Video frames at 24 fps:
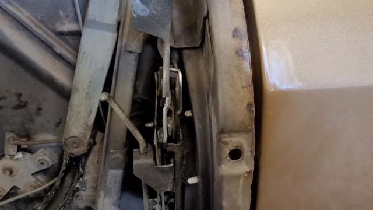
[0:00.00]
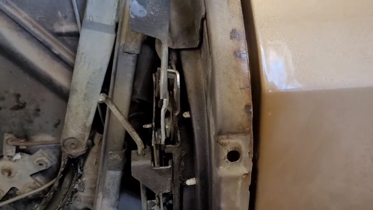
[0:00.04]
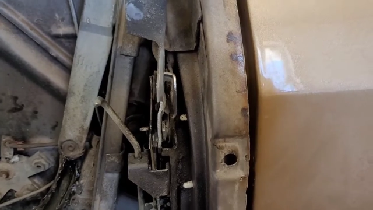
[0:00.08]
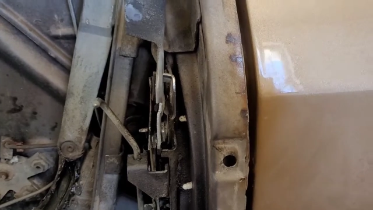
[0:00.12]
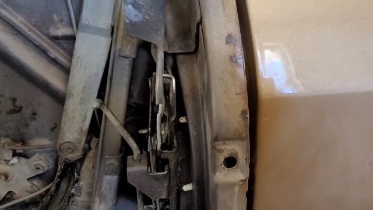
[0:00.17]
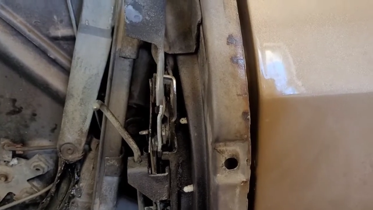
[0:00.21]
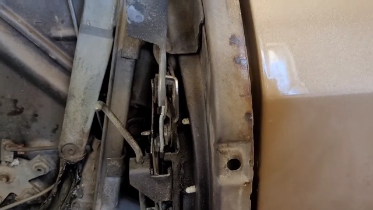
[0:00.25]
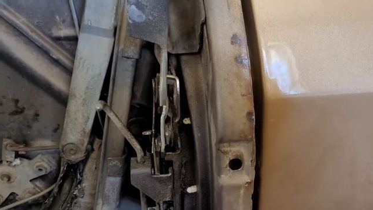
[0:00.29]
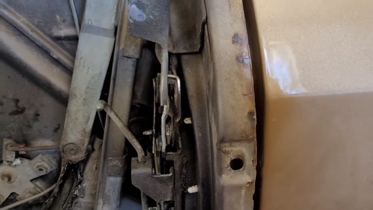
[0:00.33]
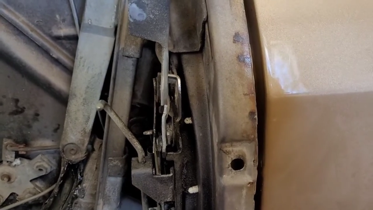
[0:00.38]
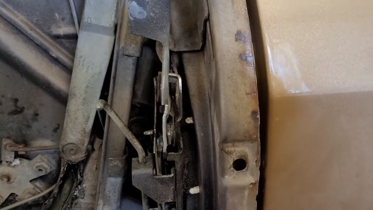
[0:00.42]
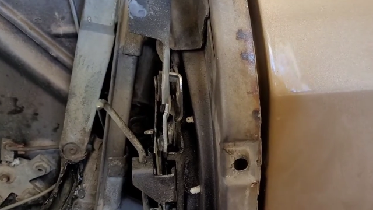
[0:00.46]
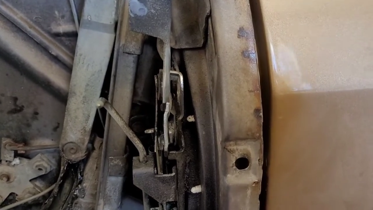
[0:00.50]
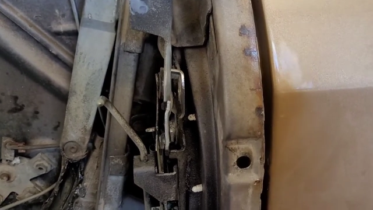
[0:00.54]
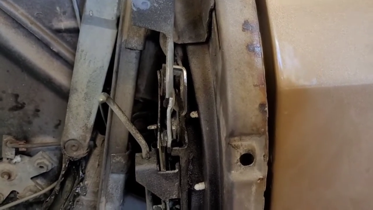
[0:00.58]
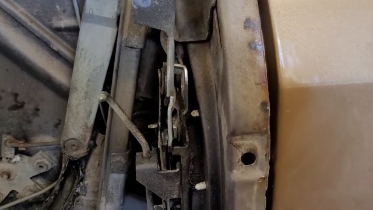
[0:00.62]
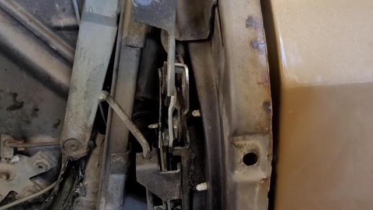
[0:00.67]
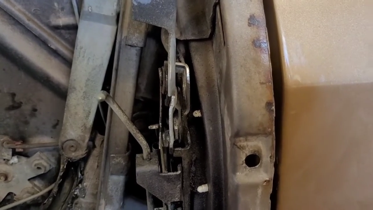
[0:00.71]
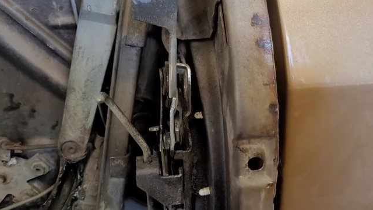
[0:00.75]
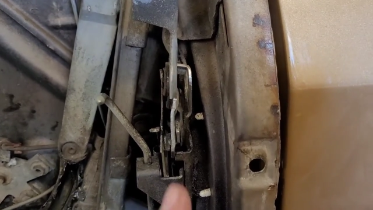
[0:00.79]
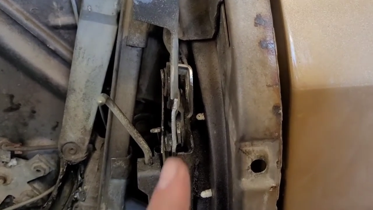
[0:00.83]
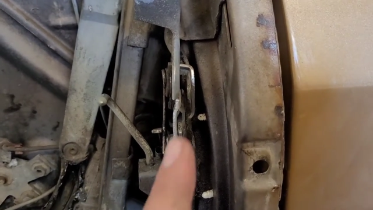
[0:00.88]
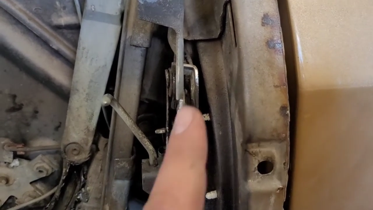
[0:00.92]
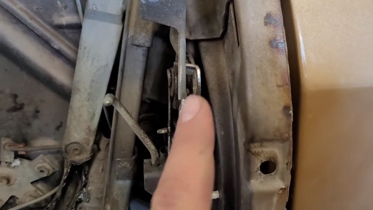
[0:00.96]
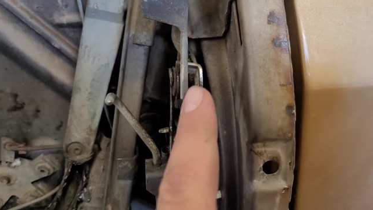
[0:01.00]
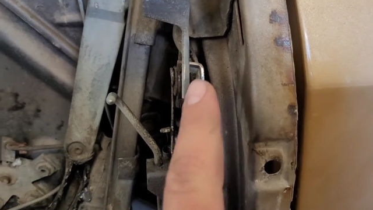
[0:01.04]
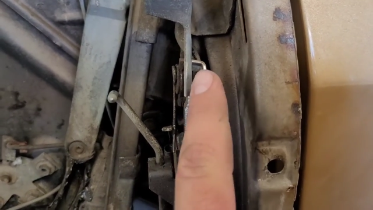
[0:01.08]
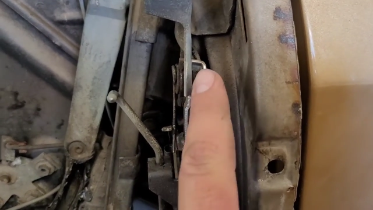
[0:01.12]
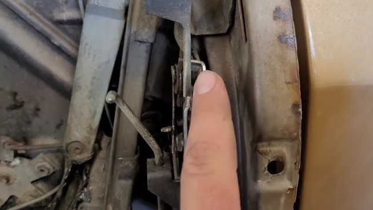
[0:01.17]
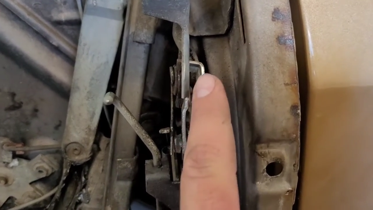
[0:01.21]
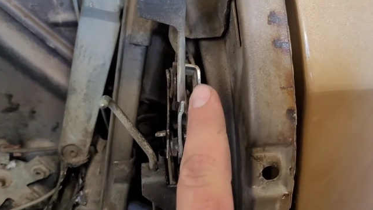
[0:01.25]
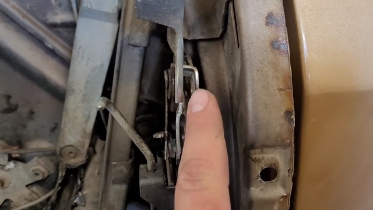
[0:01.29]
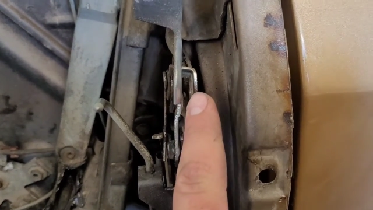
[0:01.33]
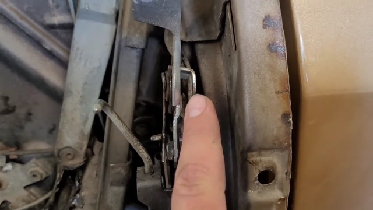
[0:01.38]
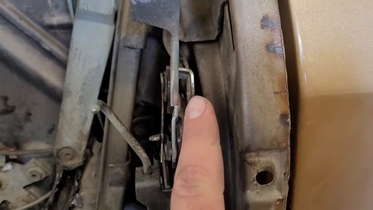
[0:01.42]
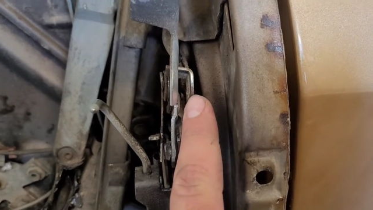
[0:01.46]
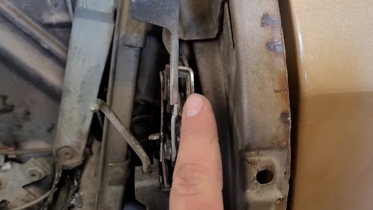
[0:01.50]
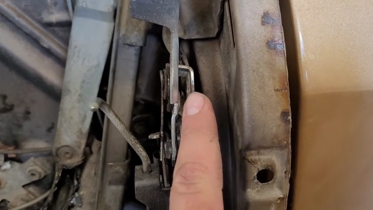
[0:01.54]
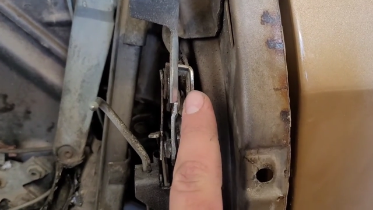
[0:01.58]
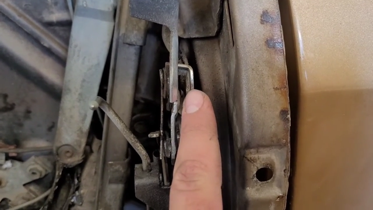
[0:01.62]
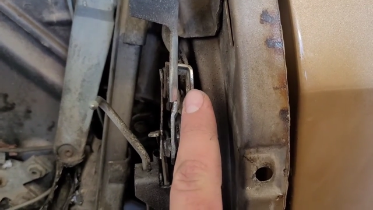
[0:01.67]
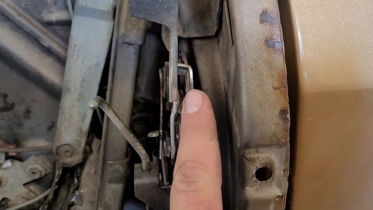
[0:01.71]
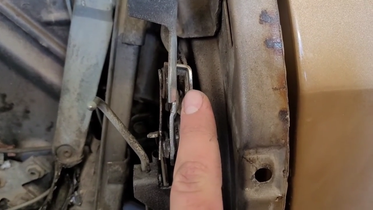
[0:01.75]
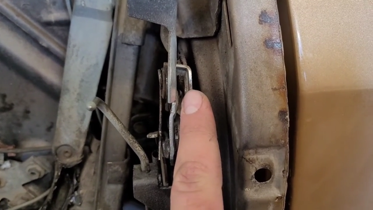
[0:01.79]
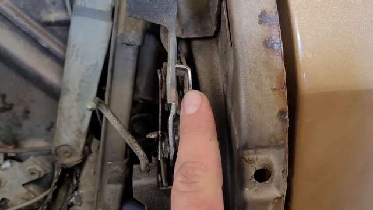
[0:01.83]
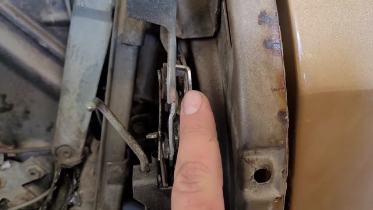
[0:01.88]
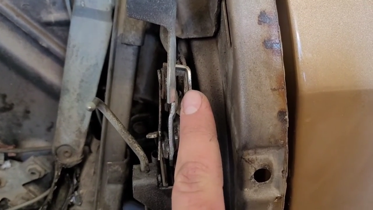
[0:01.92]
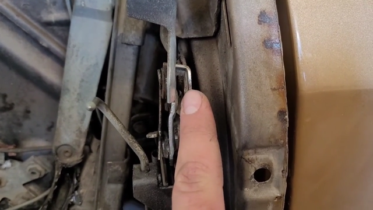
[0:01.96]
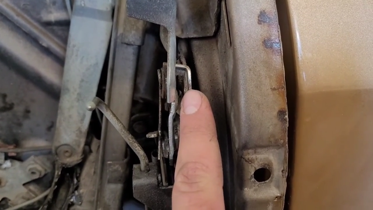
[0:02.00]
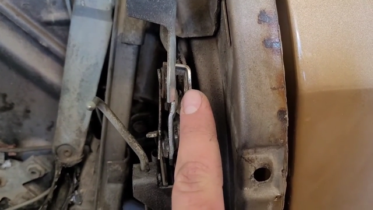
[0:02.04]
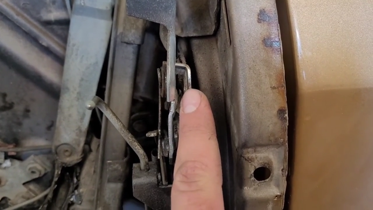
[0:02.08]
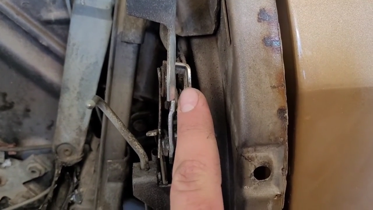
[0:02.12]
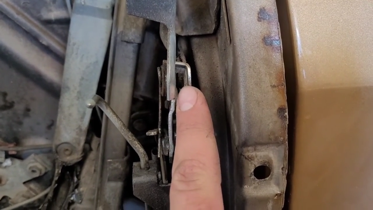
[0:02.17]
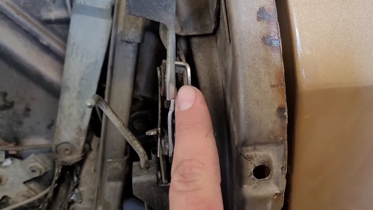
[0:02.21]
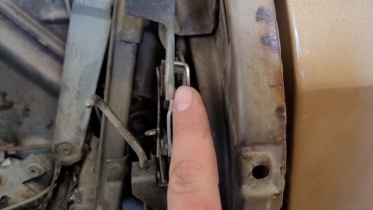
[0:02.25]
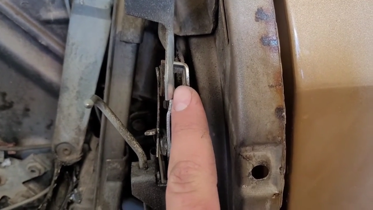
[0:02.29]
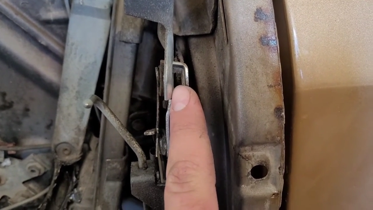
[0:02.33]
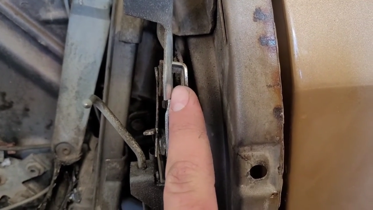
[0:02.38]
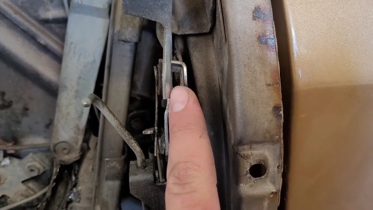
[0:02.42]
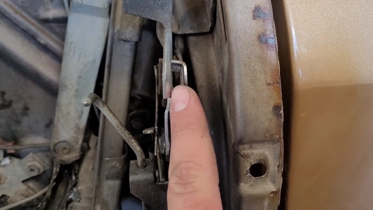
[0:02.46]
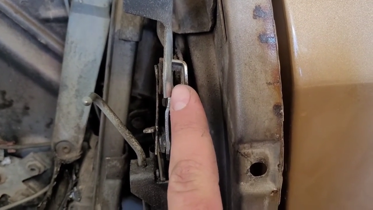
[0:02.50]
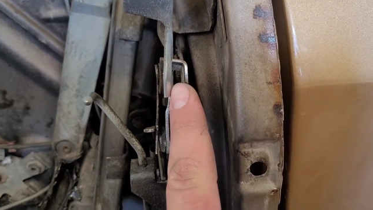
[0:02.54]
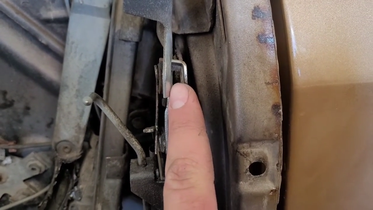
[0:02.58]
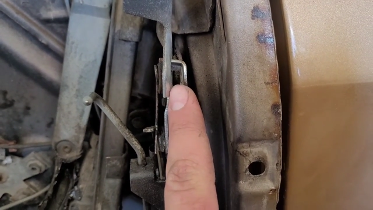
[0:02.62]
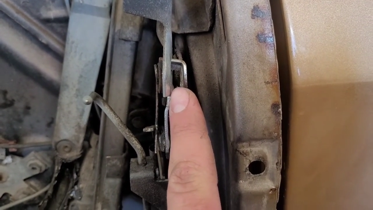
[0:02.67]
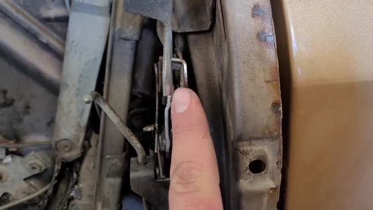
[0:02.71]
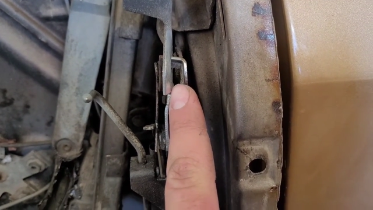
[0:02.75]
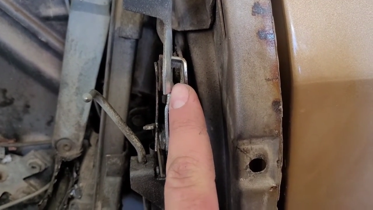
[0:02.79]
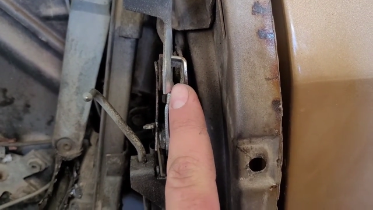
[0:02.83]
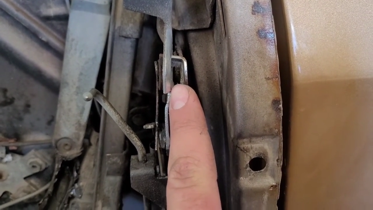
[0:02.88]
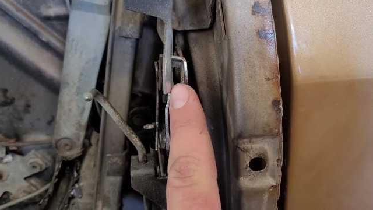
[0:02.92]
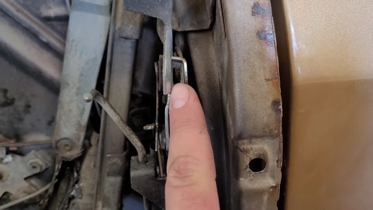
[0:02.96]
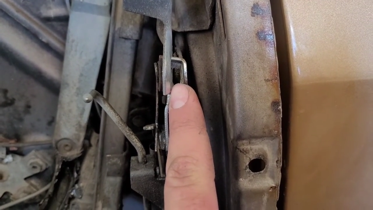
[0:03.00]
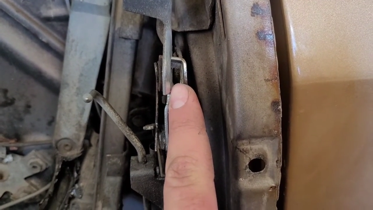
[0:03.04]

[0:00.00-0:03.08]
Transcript: Nobody's mouth can be seen.